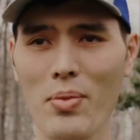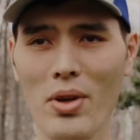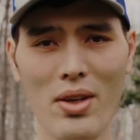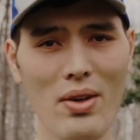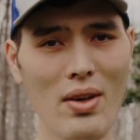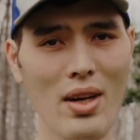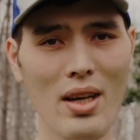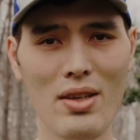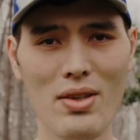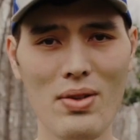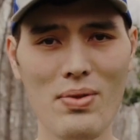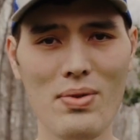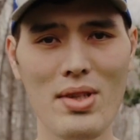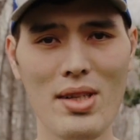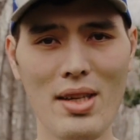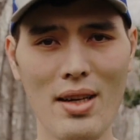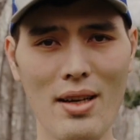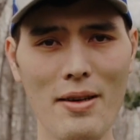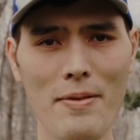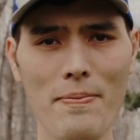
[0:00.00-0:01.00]
but you can do
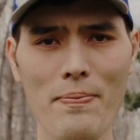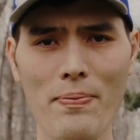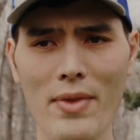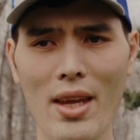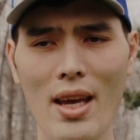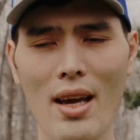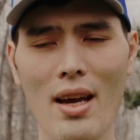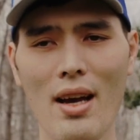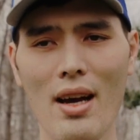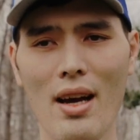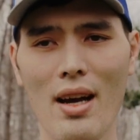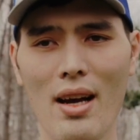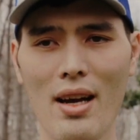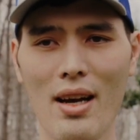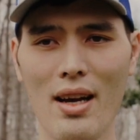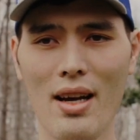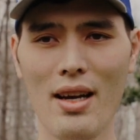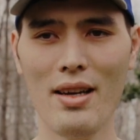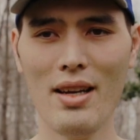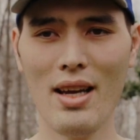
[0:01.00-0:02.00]
some.
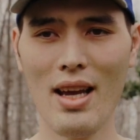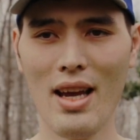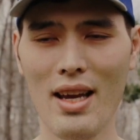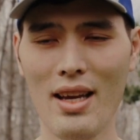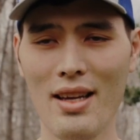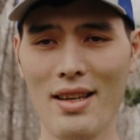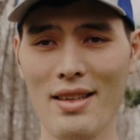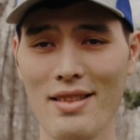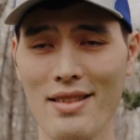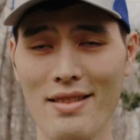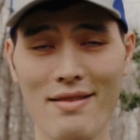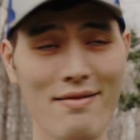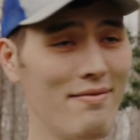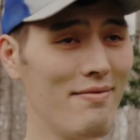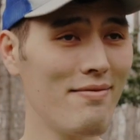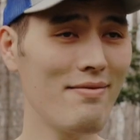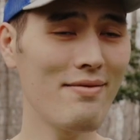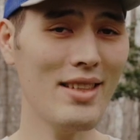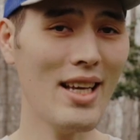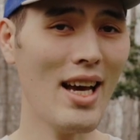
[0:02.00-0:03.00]
And
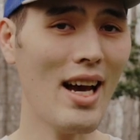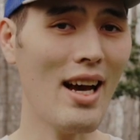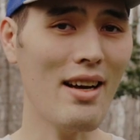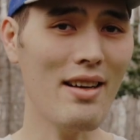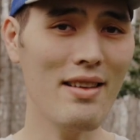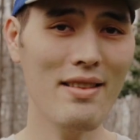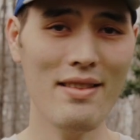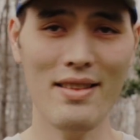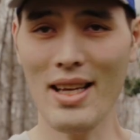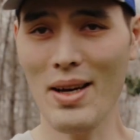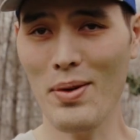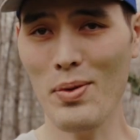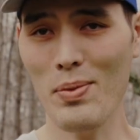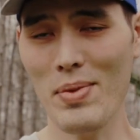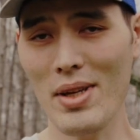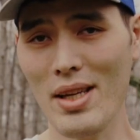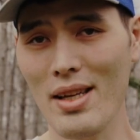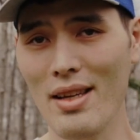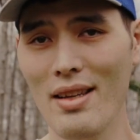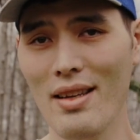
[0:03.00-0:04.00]
yeah, that would
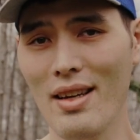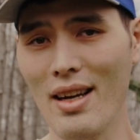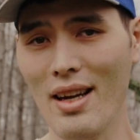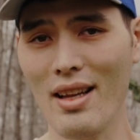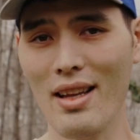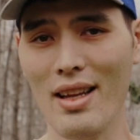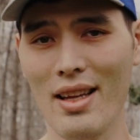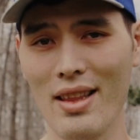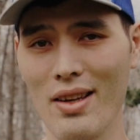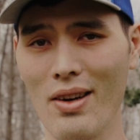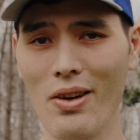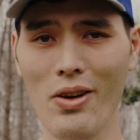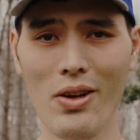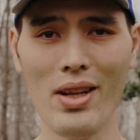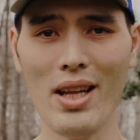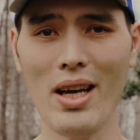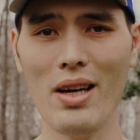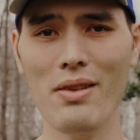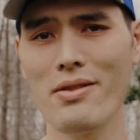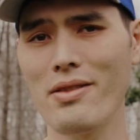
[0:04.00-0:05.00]
be kind of like the
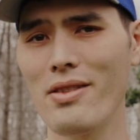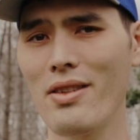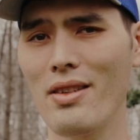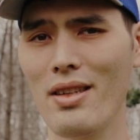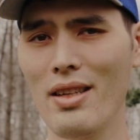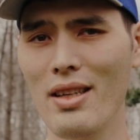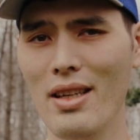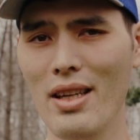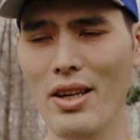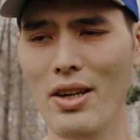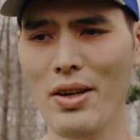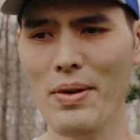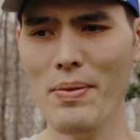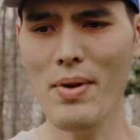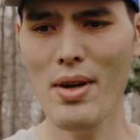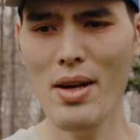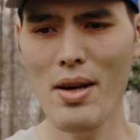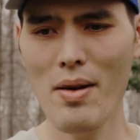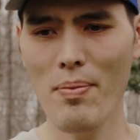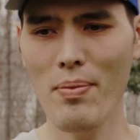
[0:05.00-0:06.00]
all-out turkey gear.
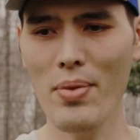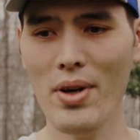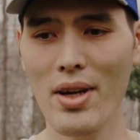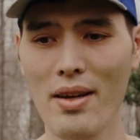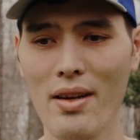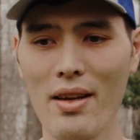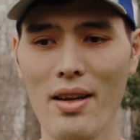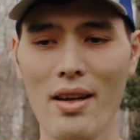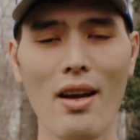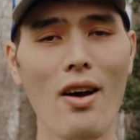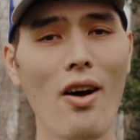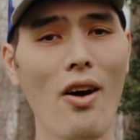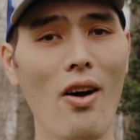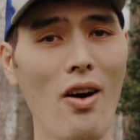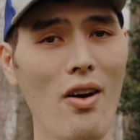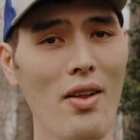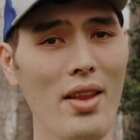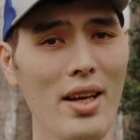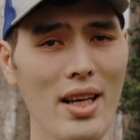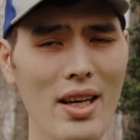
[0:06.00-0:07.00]
But
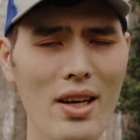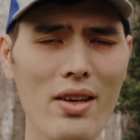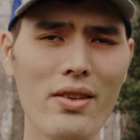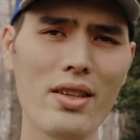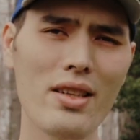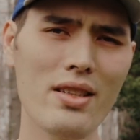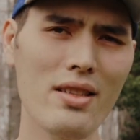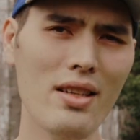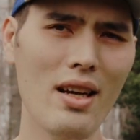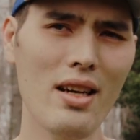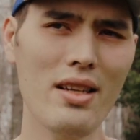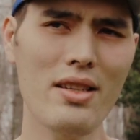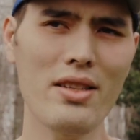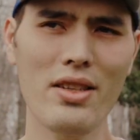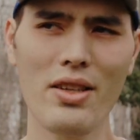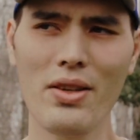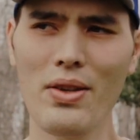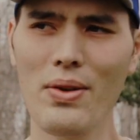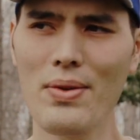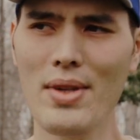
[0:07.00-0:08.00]
all that gear does kind of
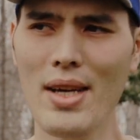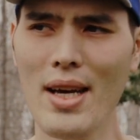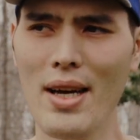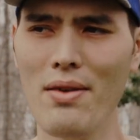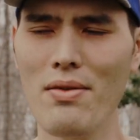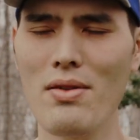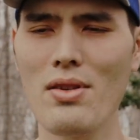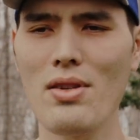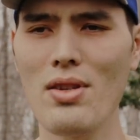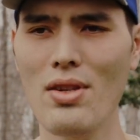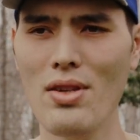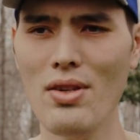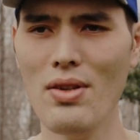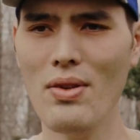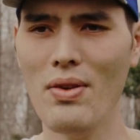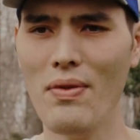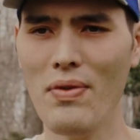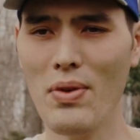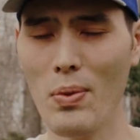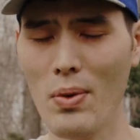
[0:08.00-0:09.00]
slow you down
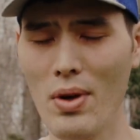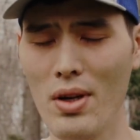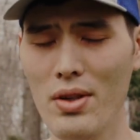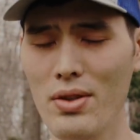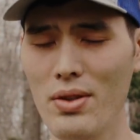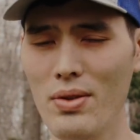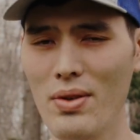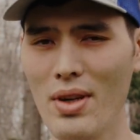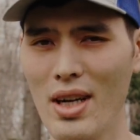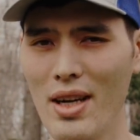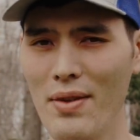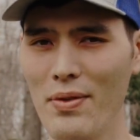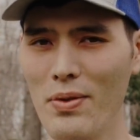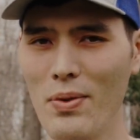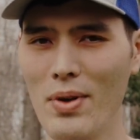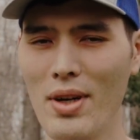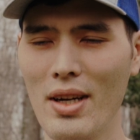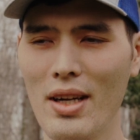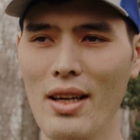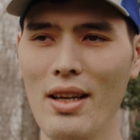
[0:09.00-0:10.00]
too if you want to do kind of a
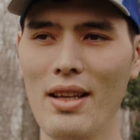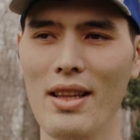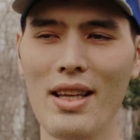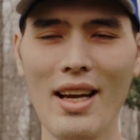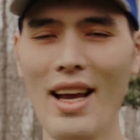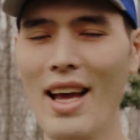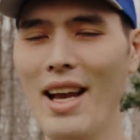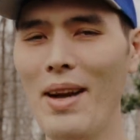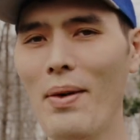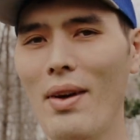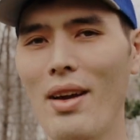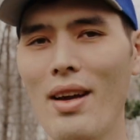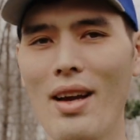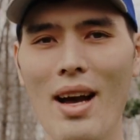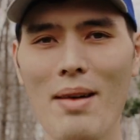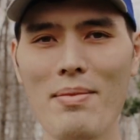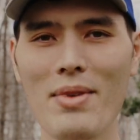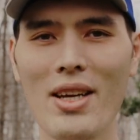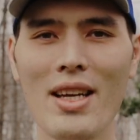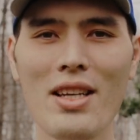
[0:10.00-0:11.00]
run and gun thing. Anyway,
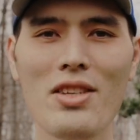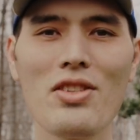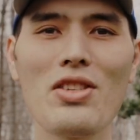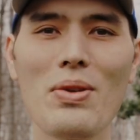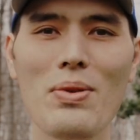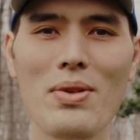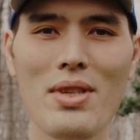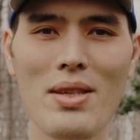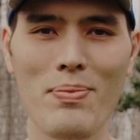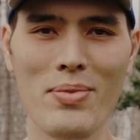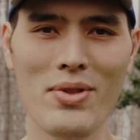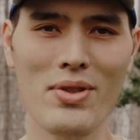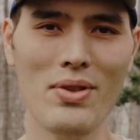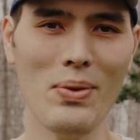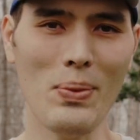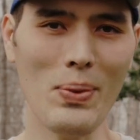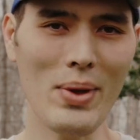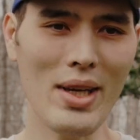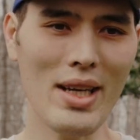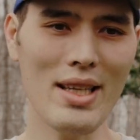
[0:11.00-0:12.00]
I'm getting too deep into the
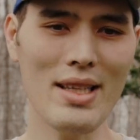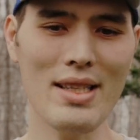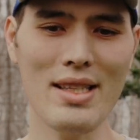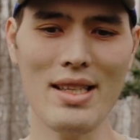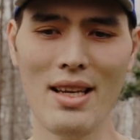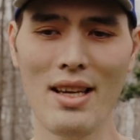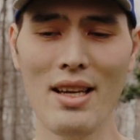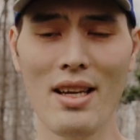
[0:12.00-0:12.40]
weeds.